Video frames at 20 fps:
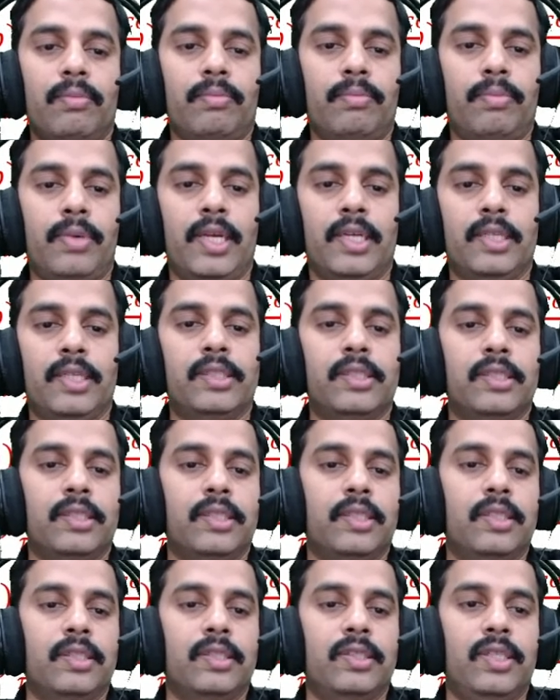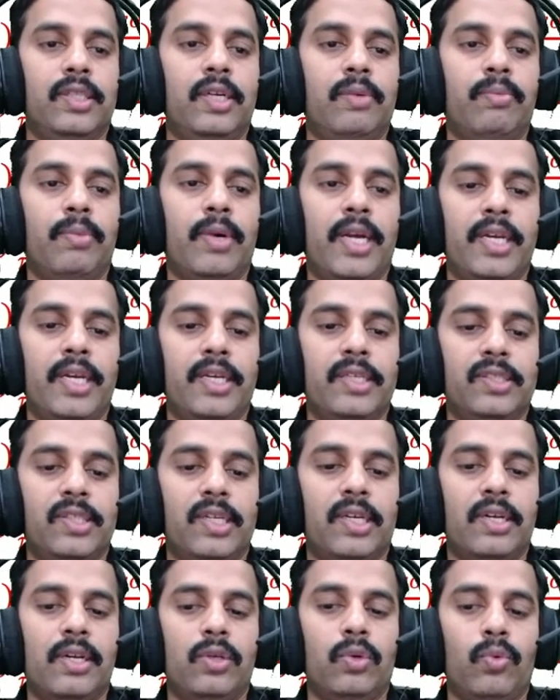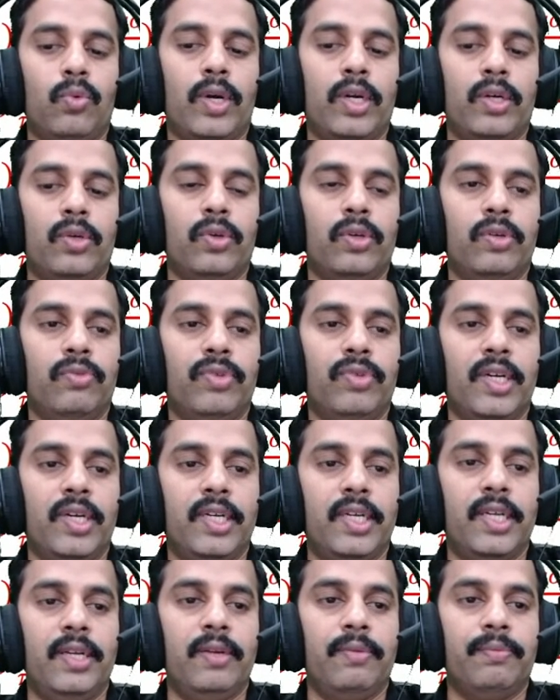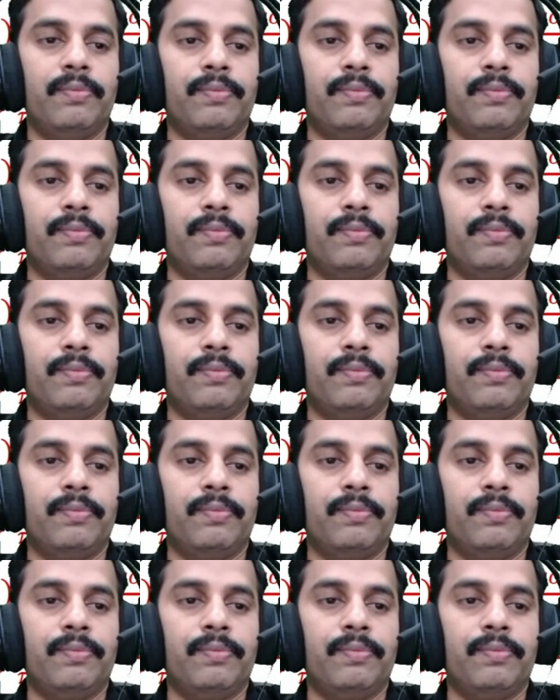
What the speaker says: plus sigma n is equal to 1 to infinity